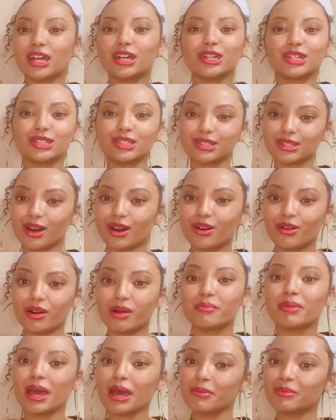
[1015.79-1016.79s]
So
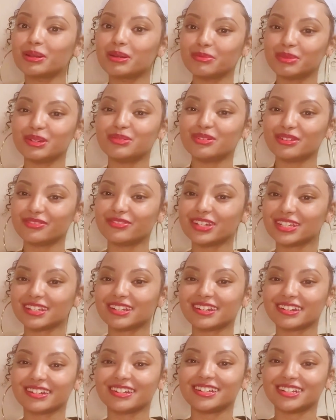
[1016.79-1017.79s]
I'm happy to be
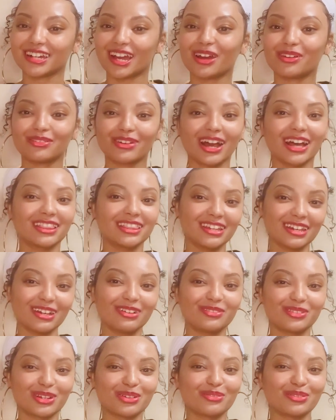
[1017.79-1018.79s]
revisiting the genre. I think I
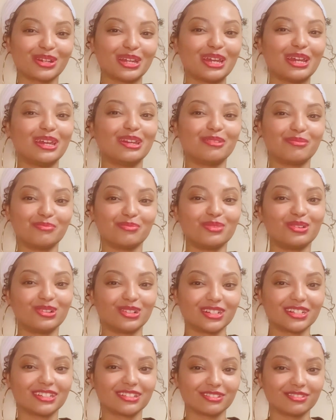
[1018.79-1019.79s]
want to read more
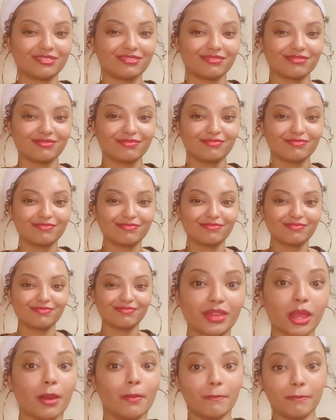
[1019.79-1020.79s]
soon,
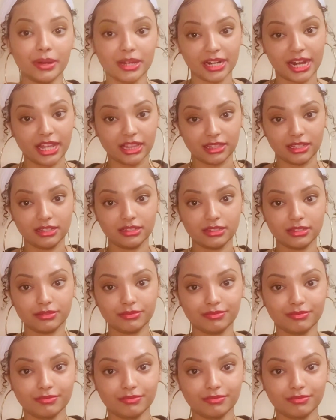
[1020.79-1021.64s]
but not this.